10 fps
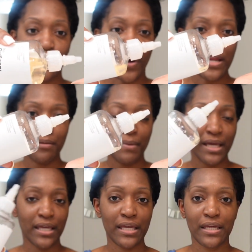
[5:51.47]
it right in my
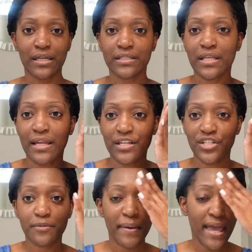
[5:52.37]
hands and I
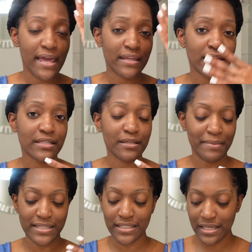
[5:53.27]
just pat it into
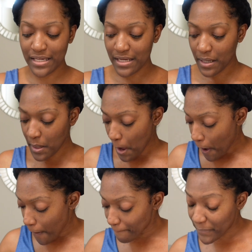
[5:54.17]
my skin.
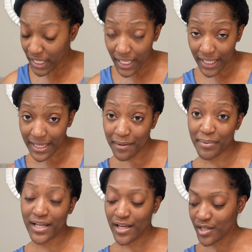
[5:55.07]
But
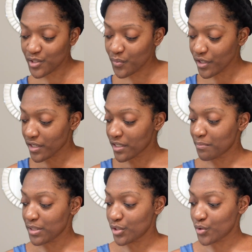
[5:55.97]
because we're gonna
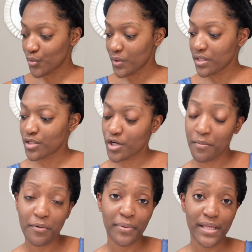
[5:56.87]
be doing the
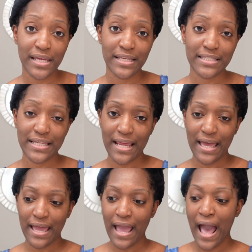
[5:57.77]
dermaplaning
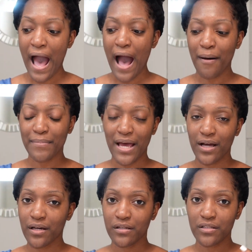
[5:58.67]
today, I'm
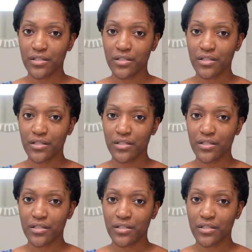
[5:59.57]
not gonna